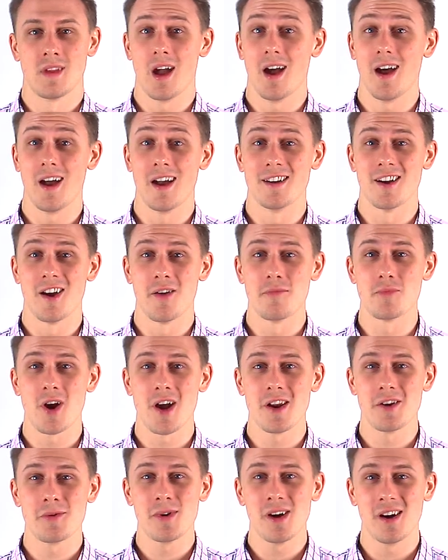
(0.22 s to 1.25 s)
Hi, I'm
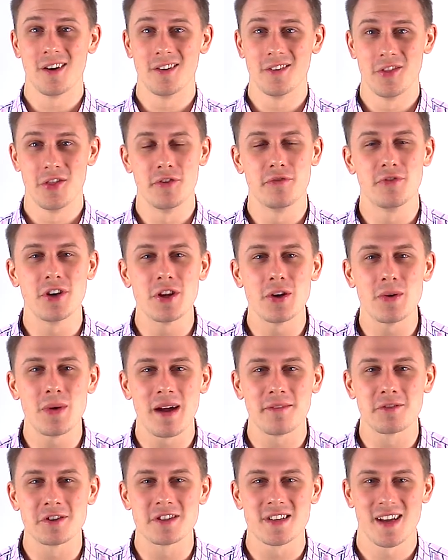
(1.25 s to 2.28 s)
Noel, the video
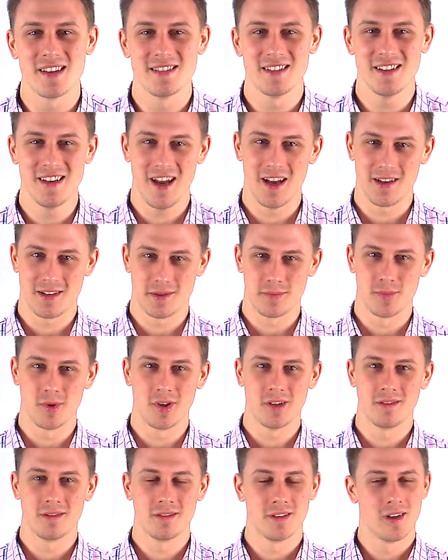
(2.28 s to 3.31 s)
advertising expert.